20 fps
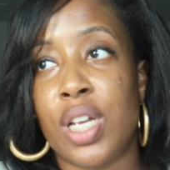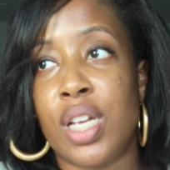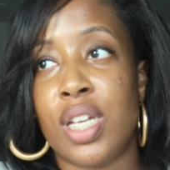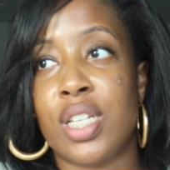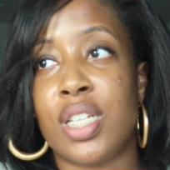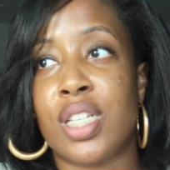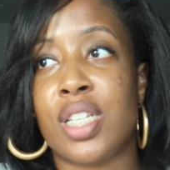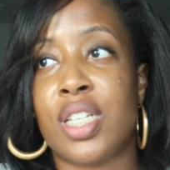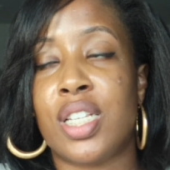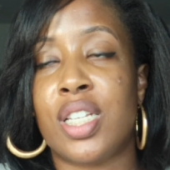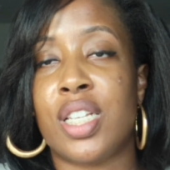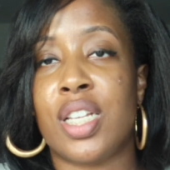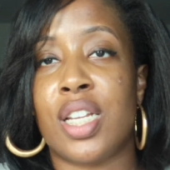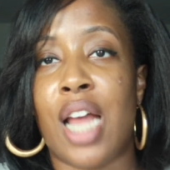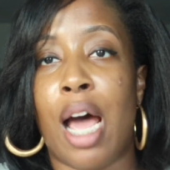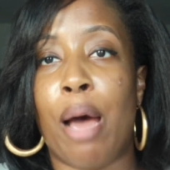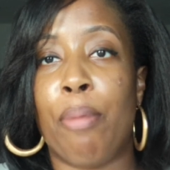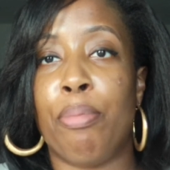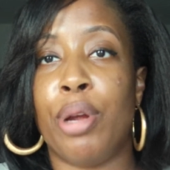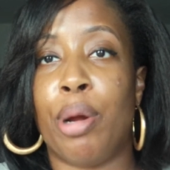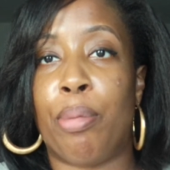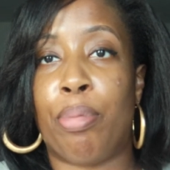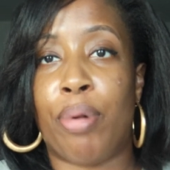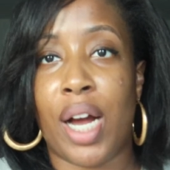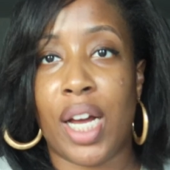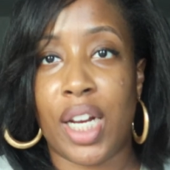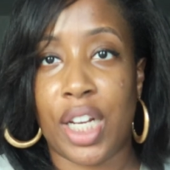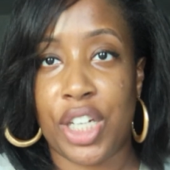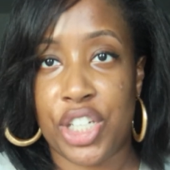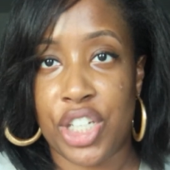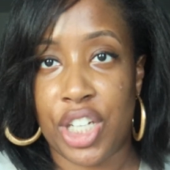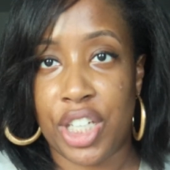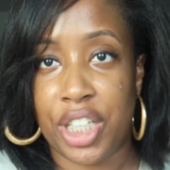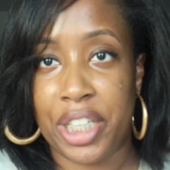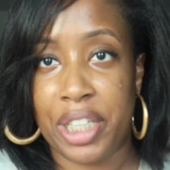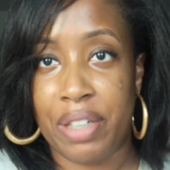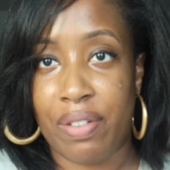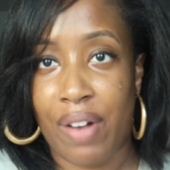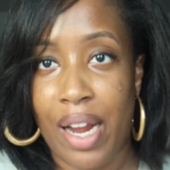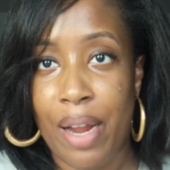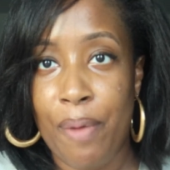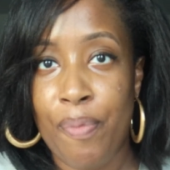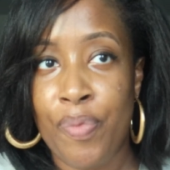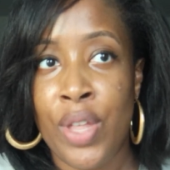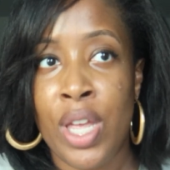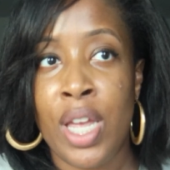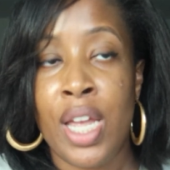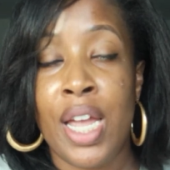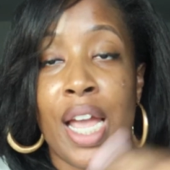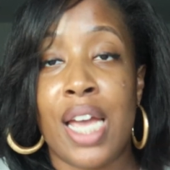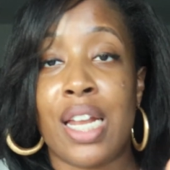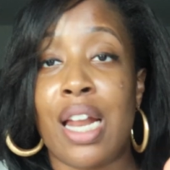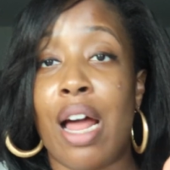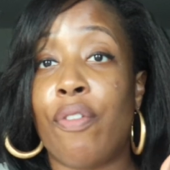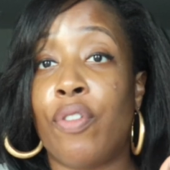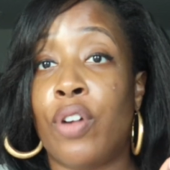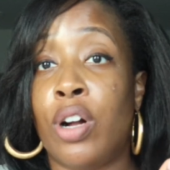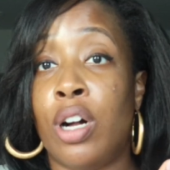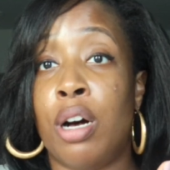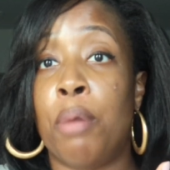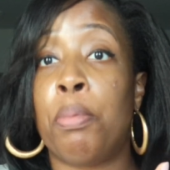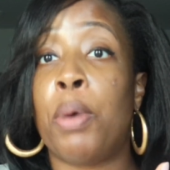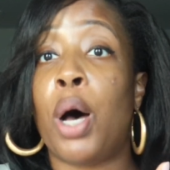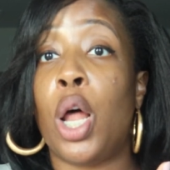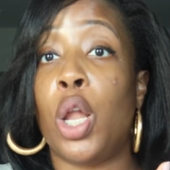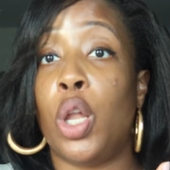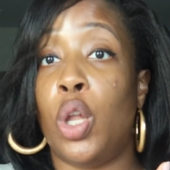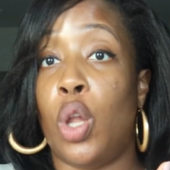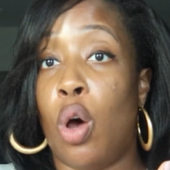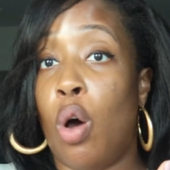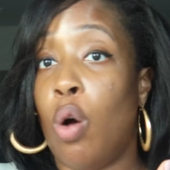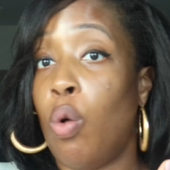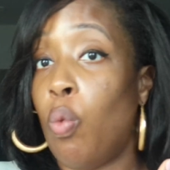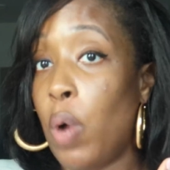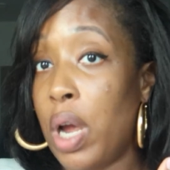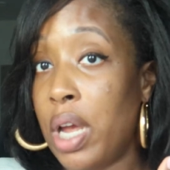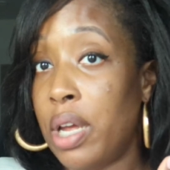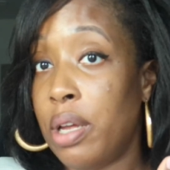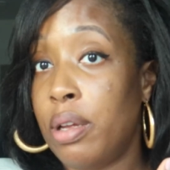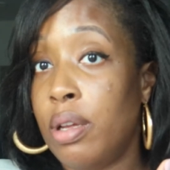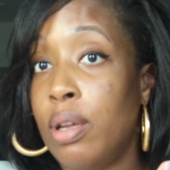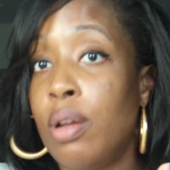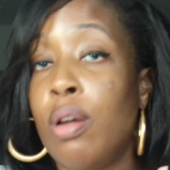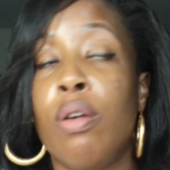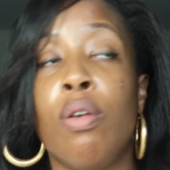is to not be a product junkie, right? And I've come a long way.